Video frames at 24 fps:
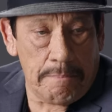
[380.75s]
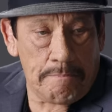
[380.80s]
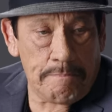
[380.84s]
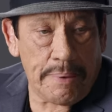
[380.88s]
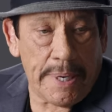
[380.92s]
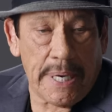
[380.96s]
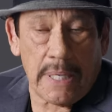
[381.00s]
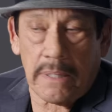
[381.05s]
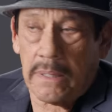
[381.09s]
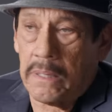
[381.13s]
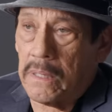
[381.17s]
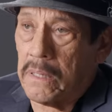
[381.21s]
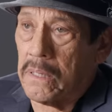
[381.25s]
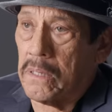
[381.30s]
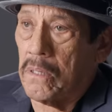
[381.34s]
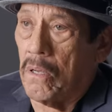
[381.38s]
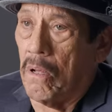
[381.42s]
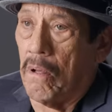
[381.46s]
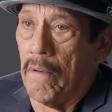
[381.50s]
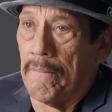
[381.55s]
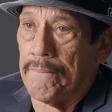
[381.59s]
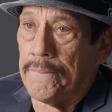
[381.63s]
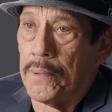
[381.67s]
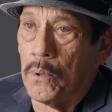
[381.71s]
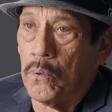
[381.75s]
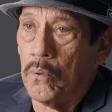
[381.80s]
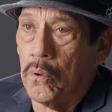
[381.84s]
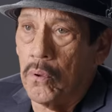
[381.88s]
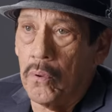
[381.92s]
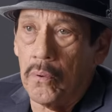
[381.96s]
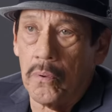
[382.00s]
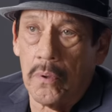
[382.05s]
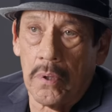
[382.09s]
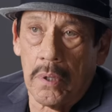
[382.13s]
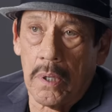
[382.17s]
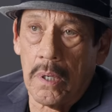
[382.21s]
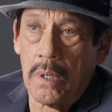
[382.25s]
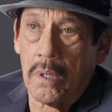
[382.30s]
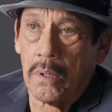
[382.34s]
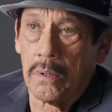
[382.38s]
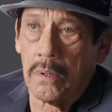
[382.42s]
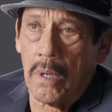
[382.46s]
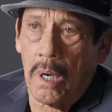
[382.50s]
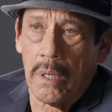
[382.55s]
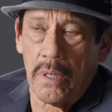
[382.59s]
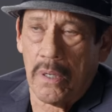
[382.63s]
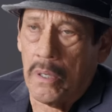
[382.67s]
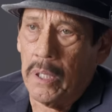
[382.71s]
to pass the salt, fool. Who do you think you're
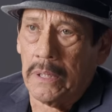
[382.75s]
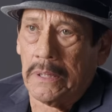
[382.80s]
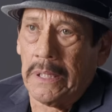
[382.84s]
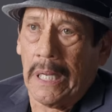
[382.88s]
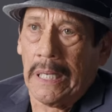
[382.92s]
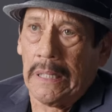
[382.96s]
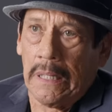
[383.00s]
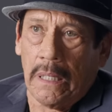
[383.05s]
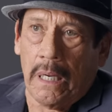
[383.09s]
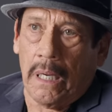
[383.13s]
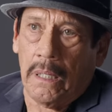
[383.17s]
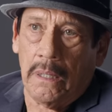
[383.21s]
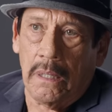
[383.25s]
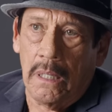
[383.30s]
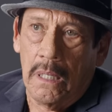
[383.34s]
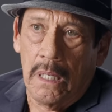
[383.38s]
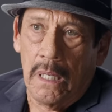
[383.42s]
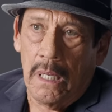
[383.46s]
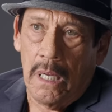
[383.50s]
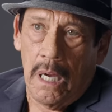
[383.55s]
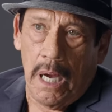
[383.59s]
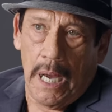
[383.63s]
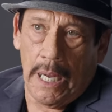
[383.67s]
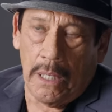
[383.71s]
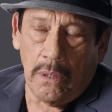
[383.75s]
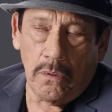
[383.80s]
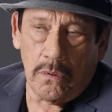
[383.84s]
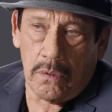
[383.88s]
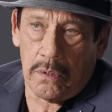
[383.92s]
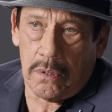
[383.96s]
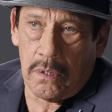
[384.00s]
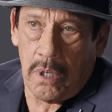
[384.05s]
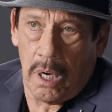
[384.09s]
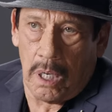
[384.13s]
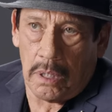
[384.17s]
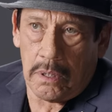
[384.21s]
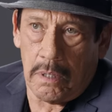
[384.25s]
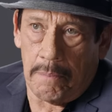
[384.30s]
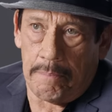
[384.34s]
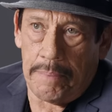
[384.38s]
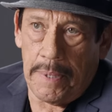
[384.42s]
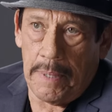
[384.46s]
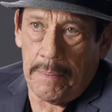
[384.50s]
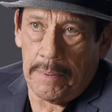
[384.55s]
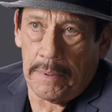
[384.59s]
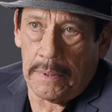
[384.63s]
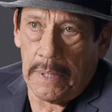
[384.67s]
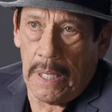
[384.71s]
talking? You know, it's like, I don't talk to
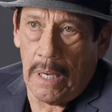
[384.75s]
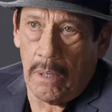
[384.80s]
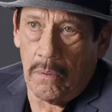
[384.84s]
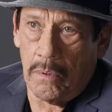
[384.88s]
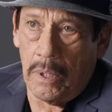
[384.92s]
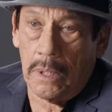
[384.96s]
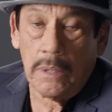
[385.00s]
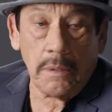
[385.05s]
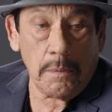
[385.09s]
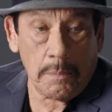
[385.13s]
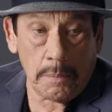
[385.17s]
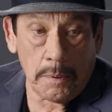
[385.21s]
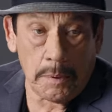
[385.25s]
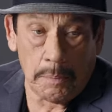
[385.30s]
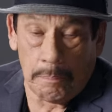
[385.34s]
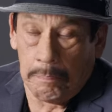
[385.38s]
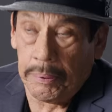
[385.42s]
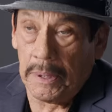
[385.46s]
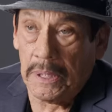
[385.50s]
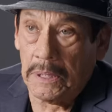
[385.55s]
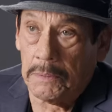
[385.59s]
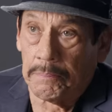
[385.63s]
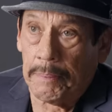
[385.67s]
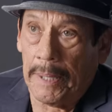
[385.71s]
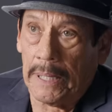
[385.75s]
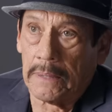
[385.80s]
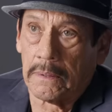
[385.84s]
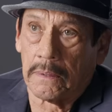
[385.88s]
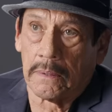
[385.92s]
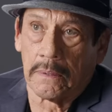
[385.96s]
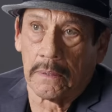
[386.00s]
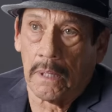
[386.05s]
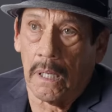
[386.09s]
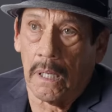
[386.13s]
people that way. Would you please pass the